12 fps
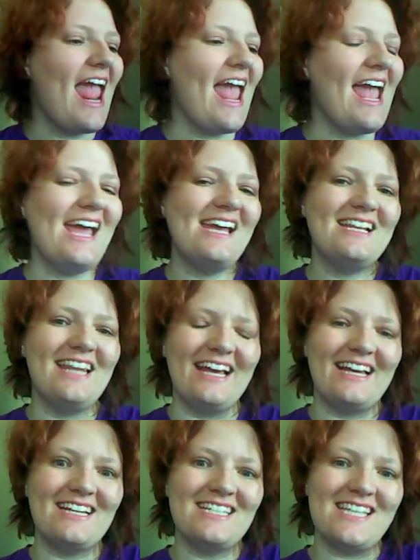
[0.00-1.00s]
And
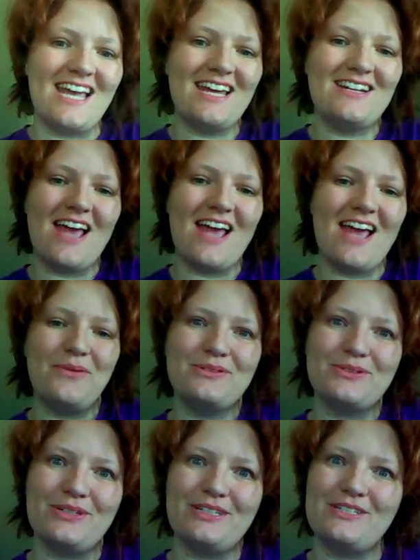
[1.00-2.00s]
like I said, I
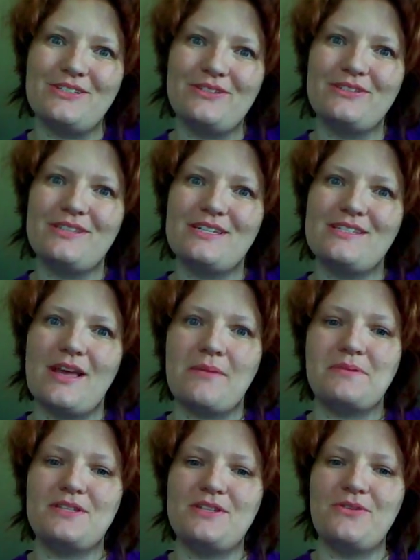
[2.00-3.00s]
was going to do this
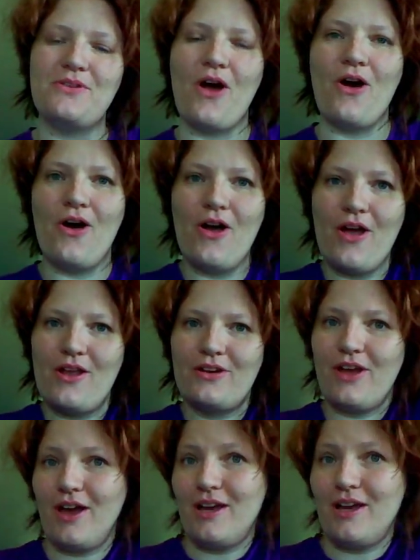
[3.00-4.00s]
episode
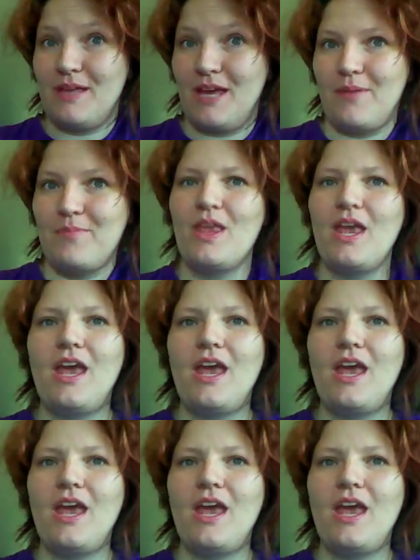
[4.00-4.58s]
on cosplay.